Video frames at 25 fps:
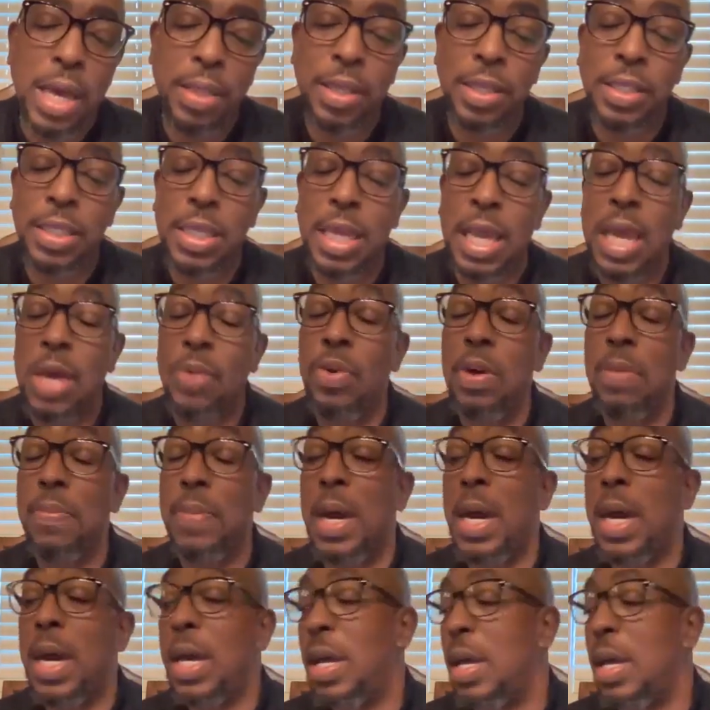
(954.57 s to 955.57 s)
After time
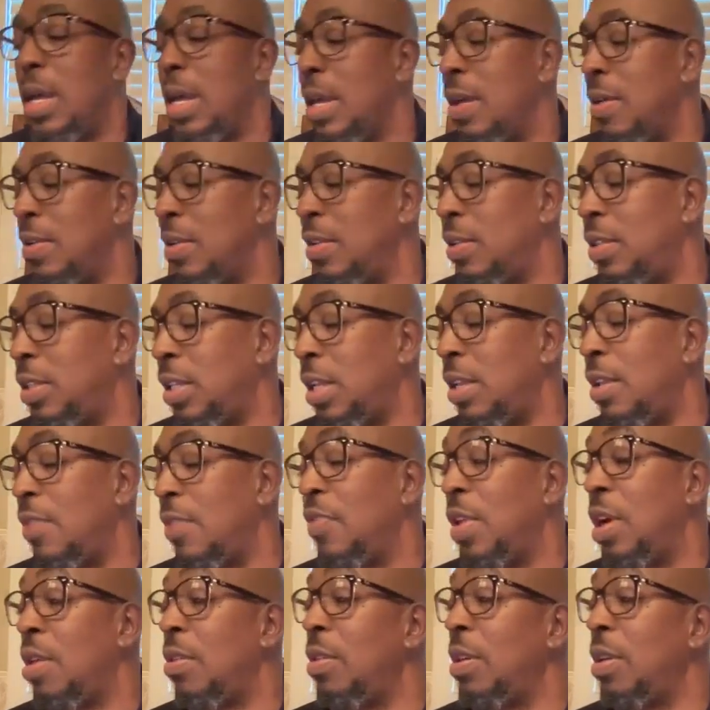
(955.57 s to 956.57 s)
went by, you see in
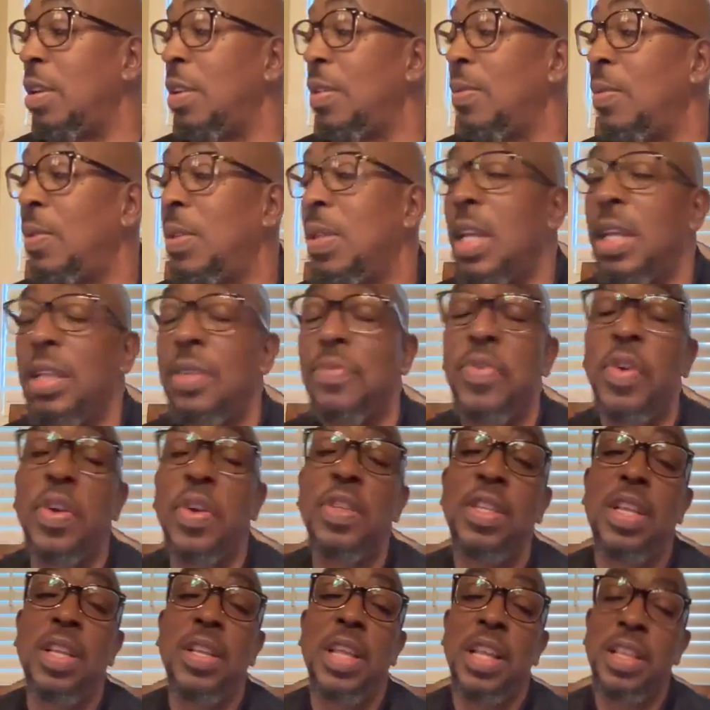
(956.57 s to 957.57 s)
the very next
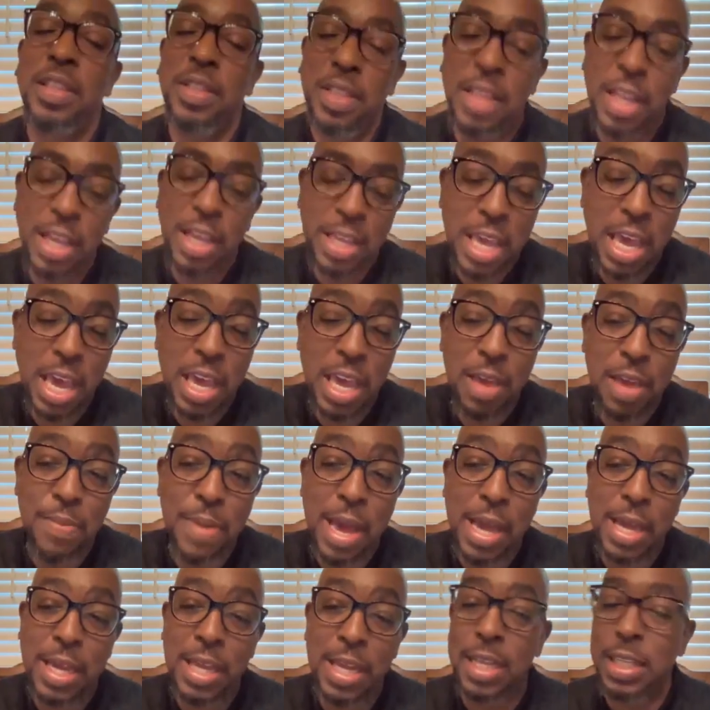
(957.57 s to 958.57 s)
verse that they, they came
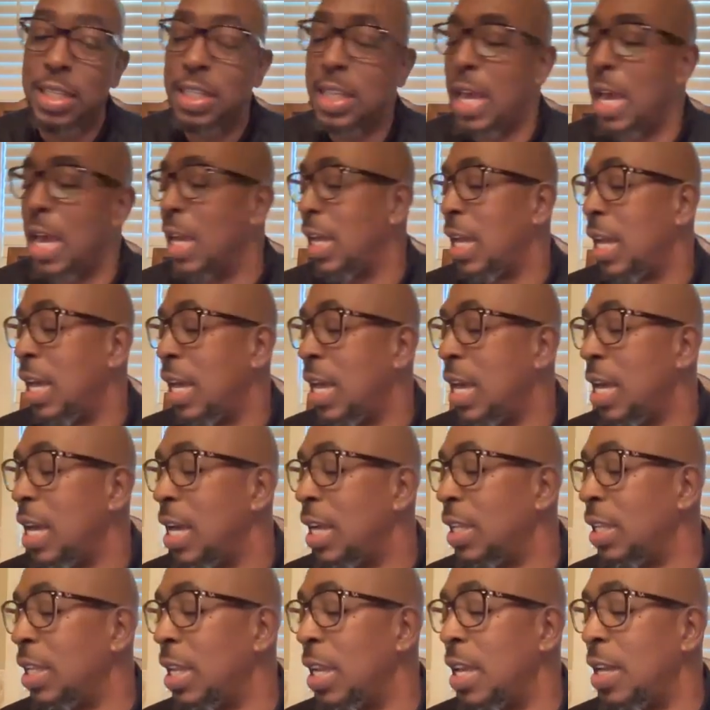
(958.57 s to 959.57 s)
back and attacked
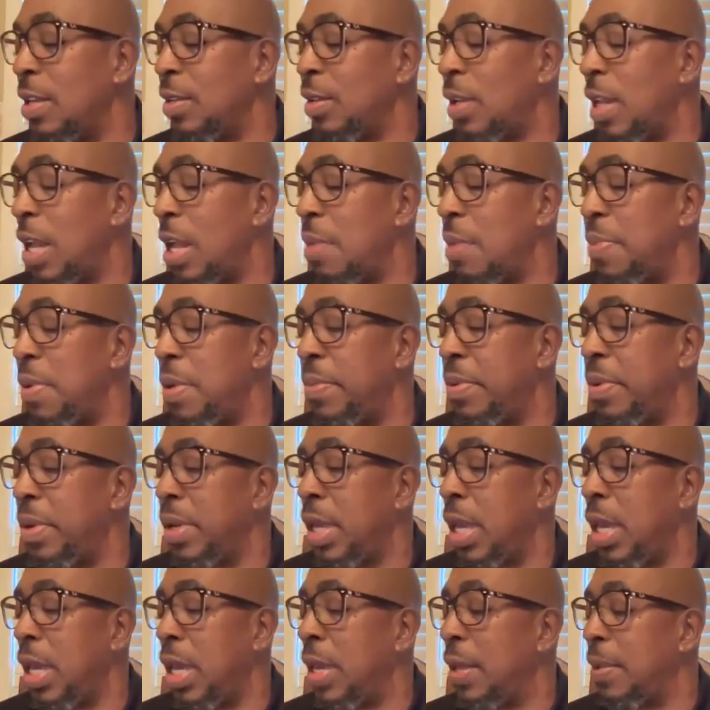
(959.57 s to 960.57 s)
the Israelite people
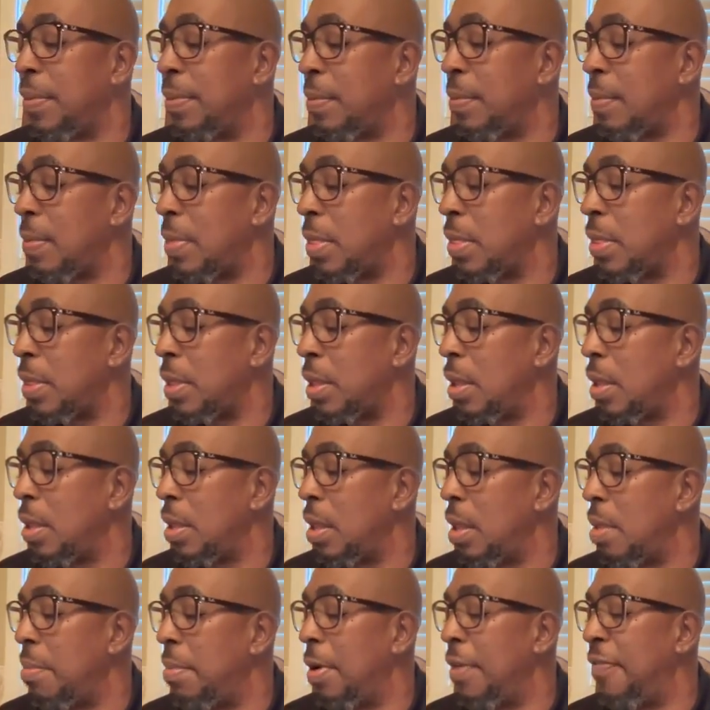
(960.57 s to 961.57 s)
again.
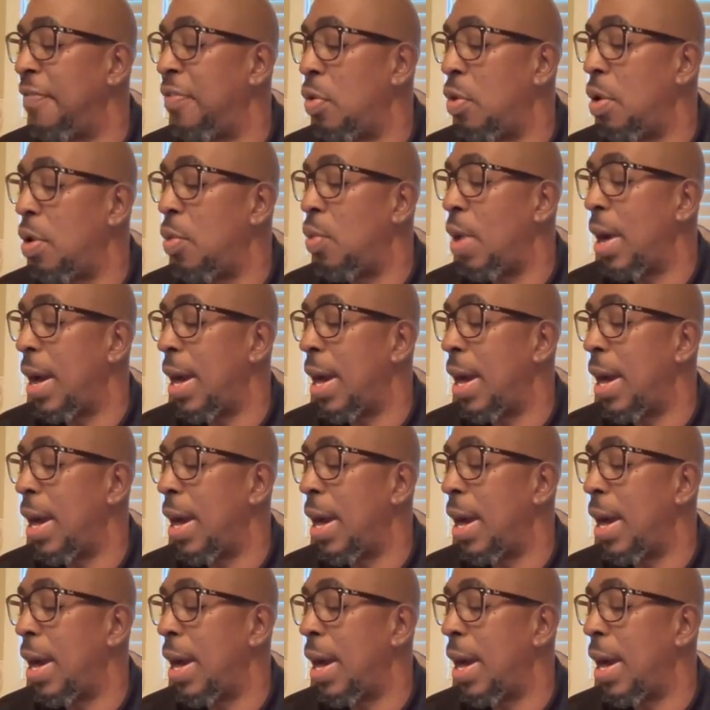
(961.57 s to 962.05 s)
But for a